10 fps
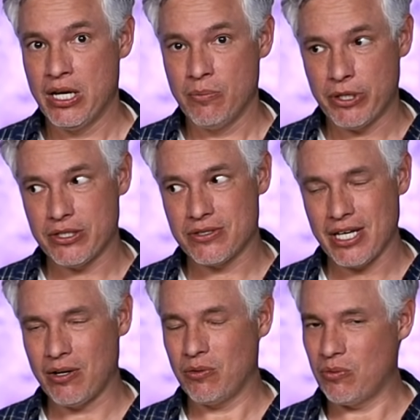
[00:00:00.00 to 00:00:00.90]
because
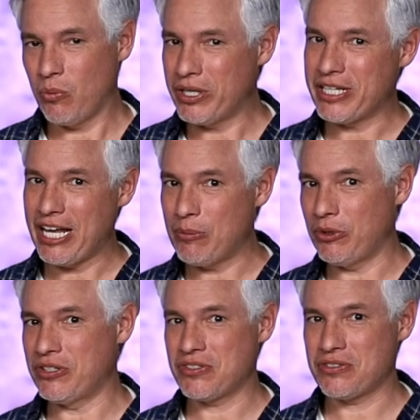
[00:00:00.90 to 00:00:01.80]
that one
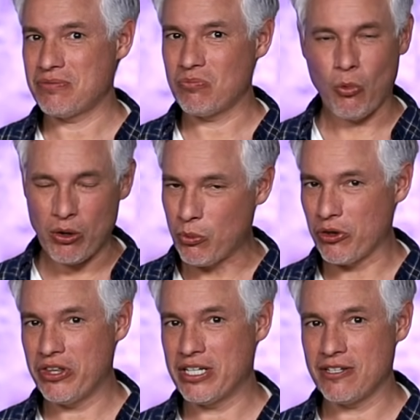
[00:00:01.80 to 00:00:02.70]
cable is one more
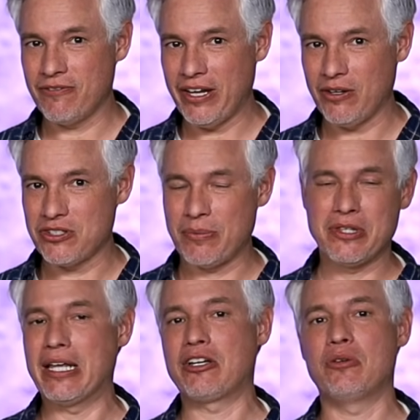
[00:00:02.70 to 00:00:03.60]
thing to fail,
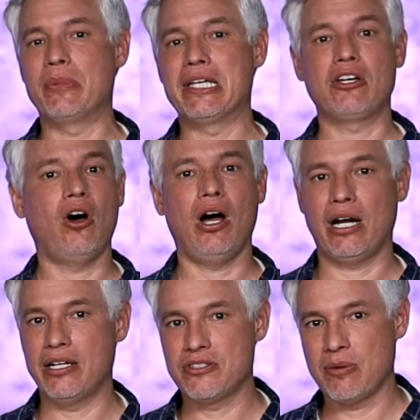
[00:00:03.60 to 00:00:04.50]
something that could be caught
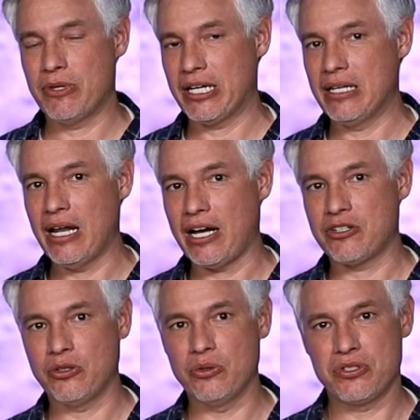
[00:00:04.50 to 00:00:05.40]
on something and knocked
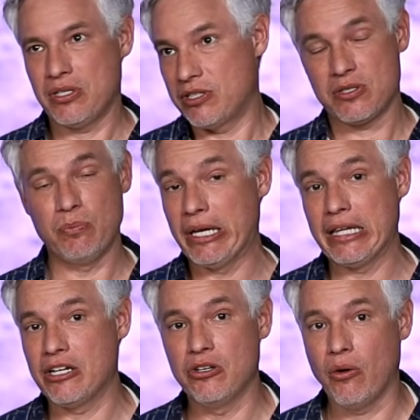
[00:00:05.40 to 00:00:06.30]
loose and just mean
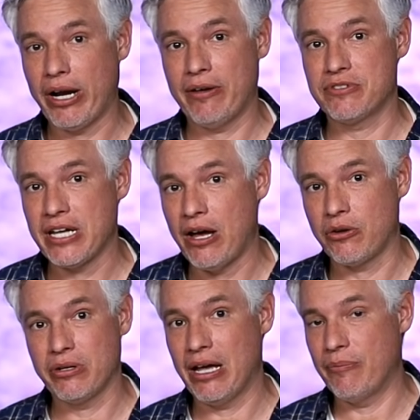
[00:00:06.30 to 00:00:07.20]
that you don't have sound
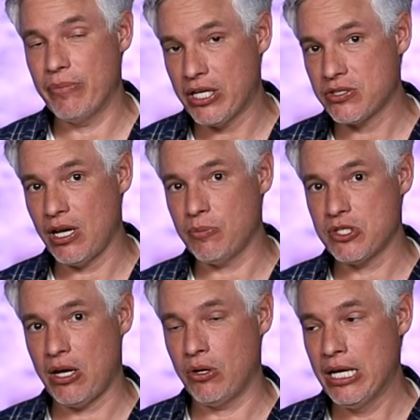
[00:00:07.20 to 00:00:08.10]
or you have messed up
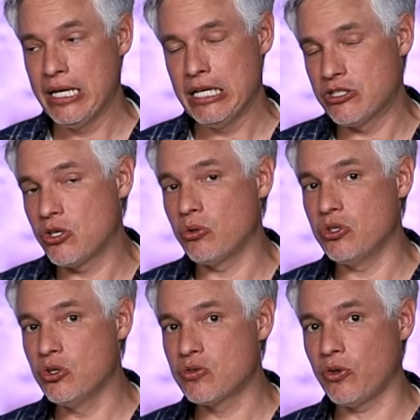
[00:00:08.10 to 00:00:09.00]
sound. It's so
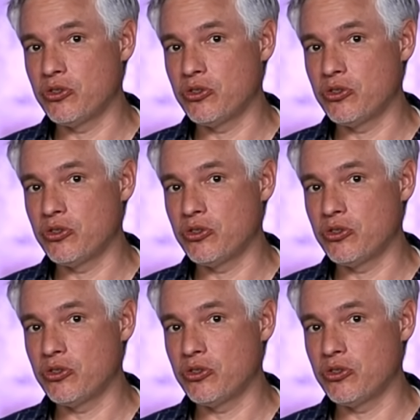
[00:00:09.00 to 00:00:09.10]
useful